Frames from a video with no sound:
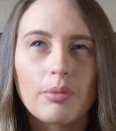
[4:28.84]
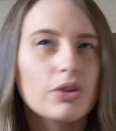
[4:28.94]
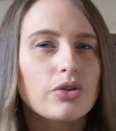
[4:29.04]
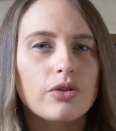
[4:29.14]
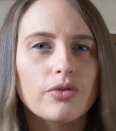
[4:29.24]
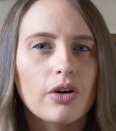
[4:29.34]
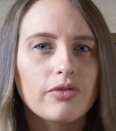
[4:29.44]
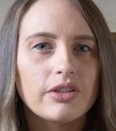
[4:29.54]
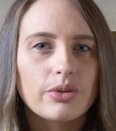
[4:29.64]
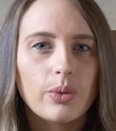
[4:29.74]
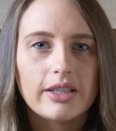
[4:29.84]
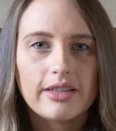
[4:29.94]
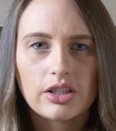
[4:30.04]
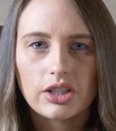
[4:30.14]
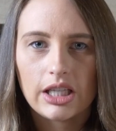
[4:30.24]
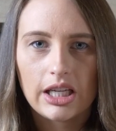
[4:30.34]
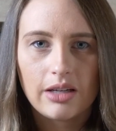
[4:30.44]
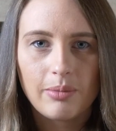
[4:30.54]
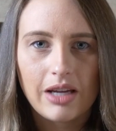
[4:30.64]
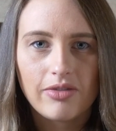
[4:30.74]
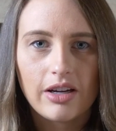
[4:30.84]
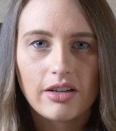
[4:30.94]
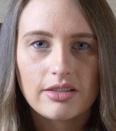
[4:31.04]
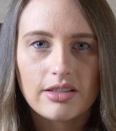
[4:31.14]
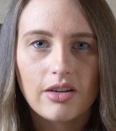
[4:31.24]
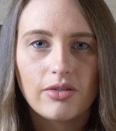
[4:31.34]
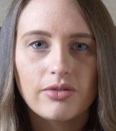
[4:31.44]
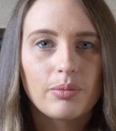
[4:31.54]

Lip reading: not sure if Grosvenor Square is actually in Mayfair itself,